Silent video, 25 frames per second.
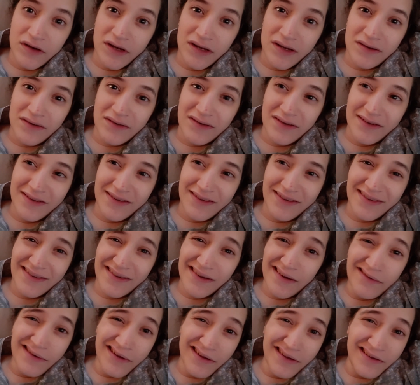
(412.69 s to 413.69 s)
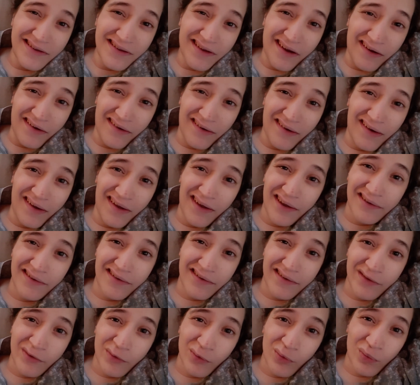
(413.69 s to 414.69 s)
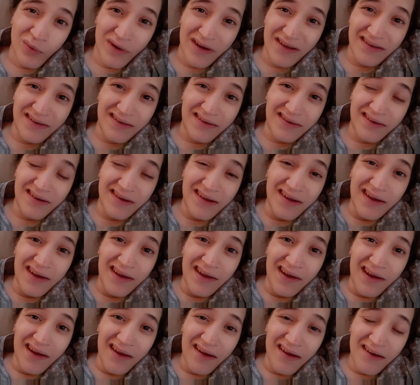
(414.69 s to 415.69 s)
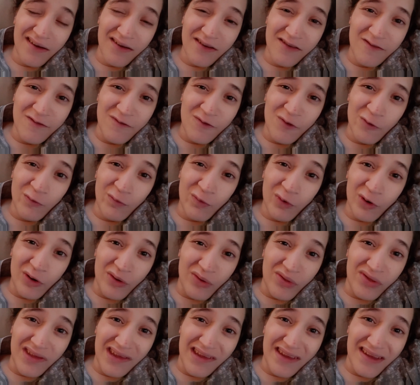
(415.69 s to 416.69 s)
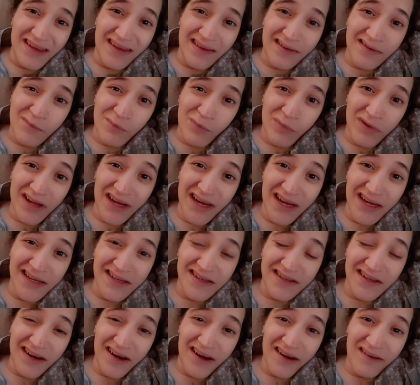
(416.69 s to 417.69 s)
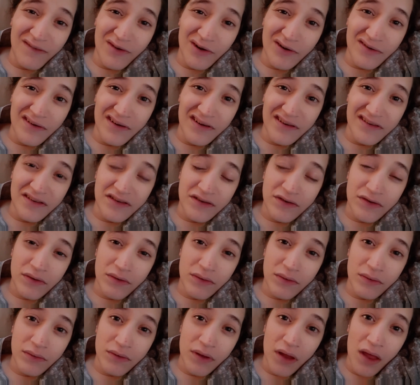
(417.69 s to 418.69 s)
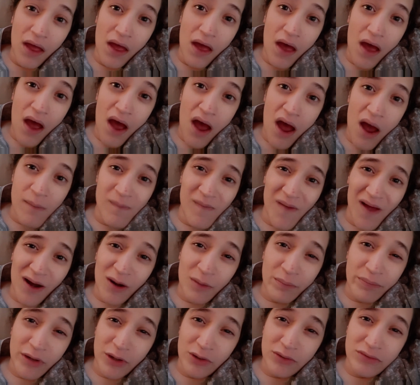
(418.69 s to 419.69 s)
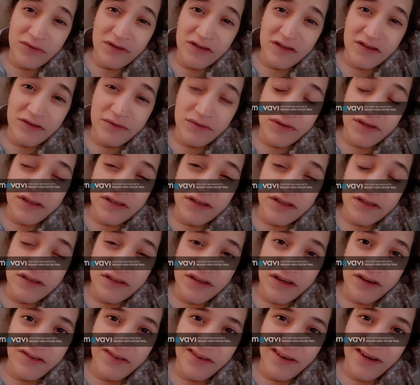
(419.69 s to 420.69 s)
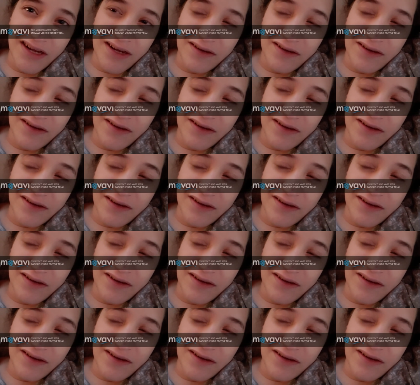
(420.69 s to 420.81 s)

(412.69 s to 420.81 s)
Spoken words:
It doesn't sound as scary as the rest of the birthing plans that I've heard, so I'm not opposed to a C-section.